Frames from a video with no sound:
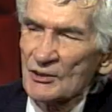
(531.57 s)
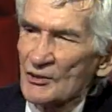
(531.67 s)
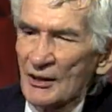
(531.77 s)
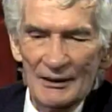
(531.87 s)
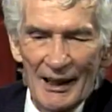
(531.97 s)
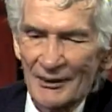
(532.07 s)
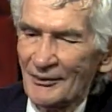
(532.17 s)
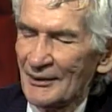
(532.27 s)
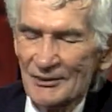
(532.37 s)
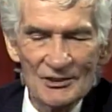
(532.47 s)
just said, I
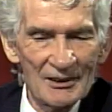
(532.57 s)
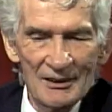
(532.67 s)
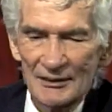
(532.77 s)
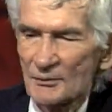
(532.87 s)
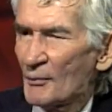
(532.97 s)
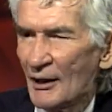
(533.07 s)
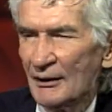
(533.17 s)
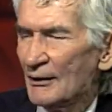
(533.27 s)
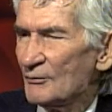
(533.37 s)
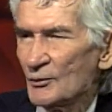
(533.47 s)
don't understand this, but I
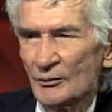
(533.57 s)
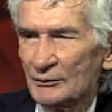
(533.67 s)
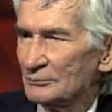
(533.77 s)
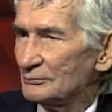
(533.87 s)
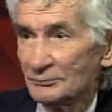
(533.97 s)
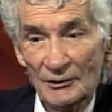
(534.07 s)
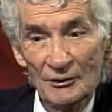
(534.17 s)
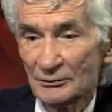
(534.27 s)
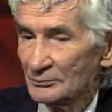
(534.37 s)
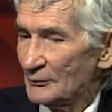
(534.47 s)
love you, and
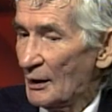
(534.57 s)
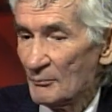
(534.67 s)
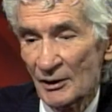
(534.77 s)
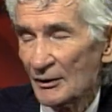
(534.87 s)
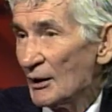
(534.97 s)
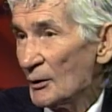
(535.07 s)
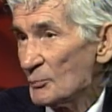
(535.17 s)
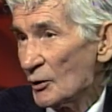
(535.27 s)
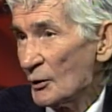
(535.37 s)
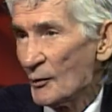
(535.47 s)
I'm here to
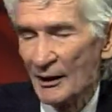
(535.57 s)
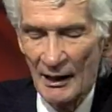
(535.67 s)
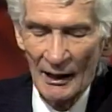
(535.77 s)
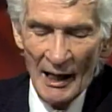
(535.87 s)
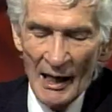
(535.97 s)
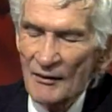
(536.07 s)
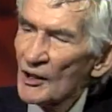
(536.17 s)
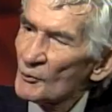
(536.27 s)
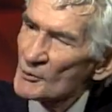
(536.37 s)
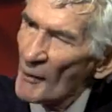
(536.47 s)
help you any way I can.
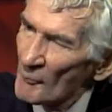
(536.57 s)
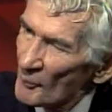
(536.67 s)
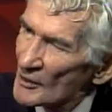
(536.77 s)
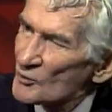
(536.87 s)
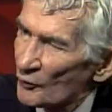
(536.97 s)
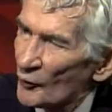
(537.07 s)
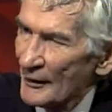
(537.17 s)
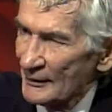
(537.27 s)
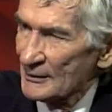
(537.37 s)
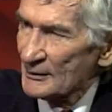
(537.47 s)
The other was my best
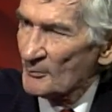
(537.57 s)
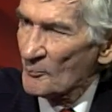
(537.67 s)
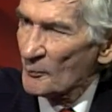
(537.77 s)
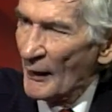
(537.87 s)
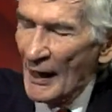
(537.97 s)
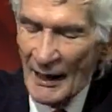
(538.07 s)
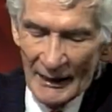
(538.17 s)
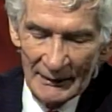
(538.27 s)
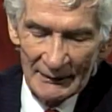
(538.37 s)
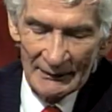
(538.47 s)
friend.
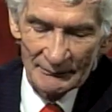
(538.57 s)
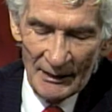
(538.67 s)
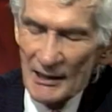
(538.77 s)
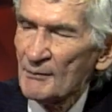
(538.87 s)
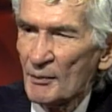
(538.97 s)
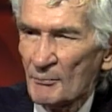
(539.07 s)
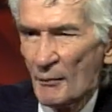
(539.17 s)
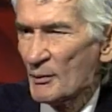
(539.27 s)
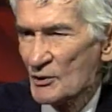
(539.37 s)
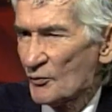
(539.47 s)
He'd been
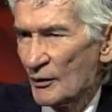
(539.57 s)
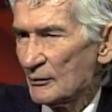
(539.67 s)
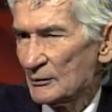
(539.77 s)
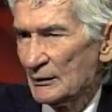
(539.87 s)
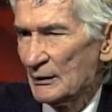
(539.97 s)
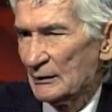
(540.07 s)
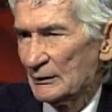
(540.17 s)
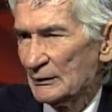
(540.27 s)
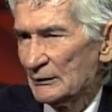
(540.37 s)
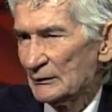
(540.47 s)
my best friend,
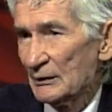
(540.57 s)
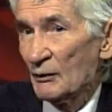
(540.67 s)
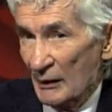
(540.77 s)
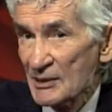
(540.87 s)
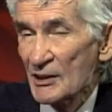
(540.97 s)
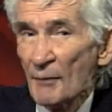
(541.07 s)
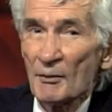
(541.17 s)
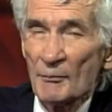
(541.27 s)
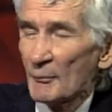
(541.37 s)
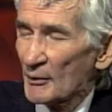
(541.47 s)
he's now
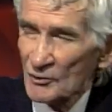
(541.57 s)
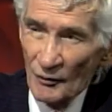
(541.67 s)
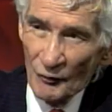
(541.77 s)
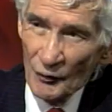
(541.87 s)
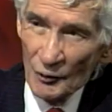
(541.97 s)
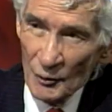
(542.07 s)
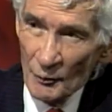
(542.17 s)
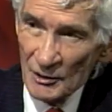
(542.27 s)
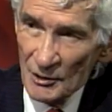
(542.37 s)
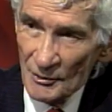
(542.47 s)
been my best friend for
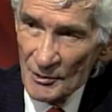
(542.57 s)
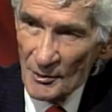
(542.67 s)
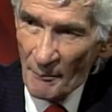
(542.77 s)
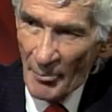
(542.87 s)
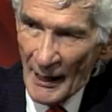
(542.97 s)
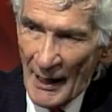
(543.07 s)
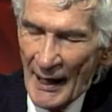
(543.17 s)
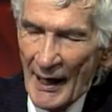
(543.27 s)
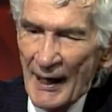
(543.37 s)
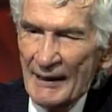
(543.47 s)
31 years.
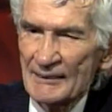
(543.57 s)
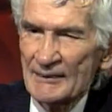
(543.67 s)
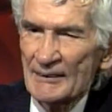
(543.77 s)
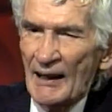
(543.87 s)
And